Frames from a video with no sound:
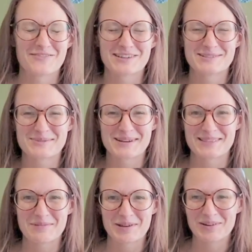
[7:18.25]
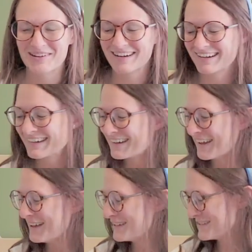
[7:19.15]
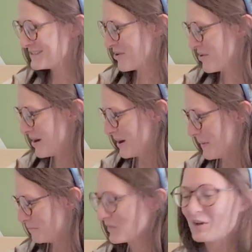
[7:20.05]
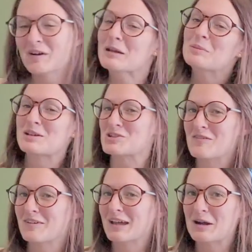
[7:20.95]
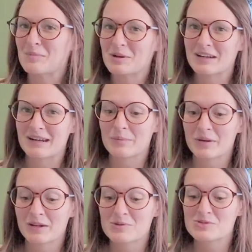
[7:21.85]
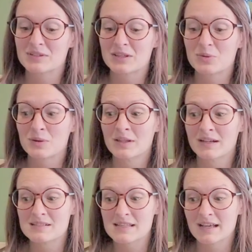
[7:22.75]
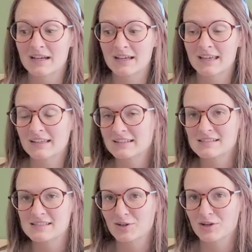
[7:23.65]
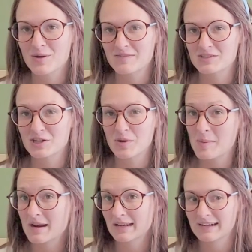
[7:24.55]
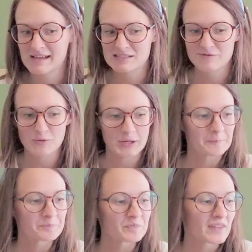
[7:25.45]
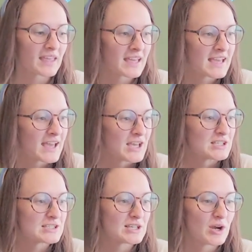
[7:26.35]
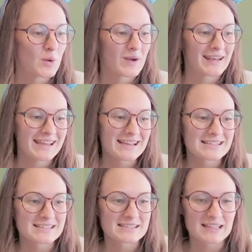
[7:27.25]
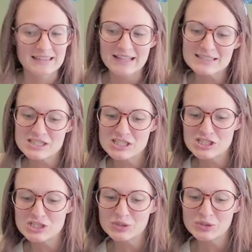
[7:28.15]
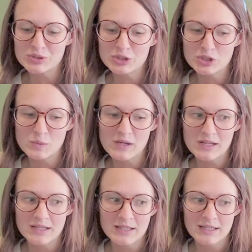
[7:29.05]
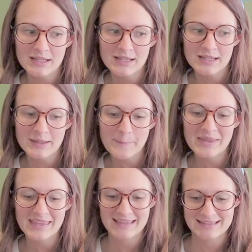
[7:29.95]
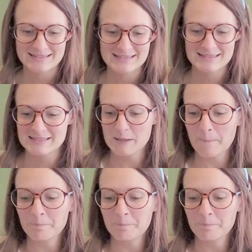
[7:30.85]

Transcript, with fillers: He just wanted the metal card. So um, I'll find a picture of it and I'll put it in. But it was really cool and it's like a hidden secret. You have to know about it and ask for it. So next, let's do pins.